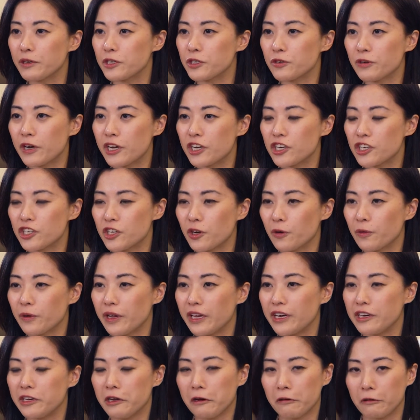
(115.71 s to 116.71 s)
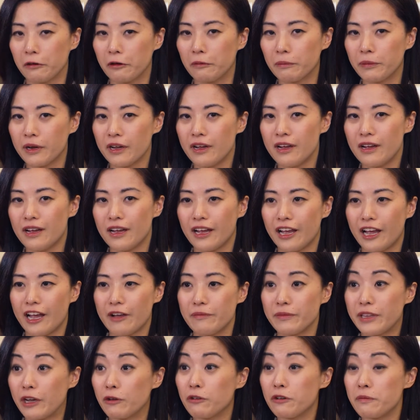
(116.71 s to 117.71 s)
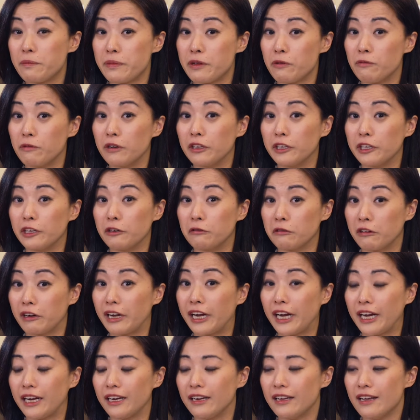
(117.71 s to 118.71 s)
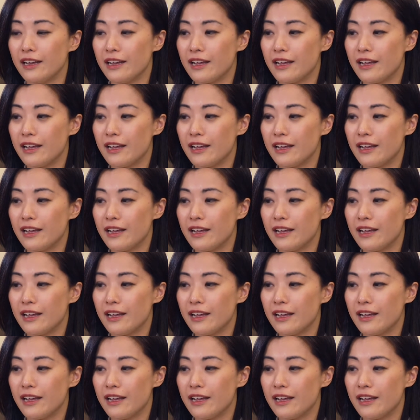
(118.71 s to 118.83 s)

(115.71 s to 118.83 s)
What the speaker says: trade show in Europe, that would be really great.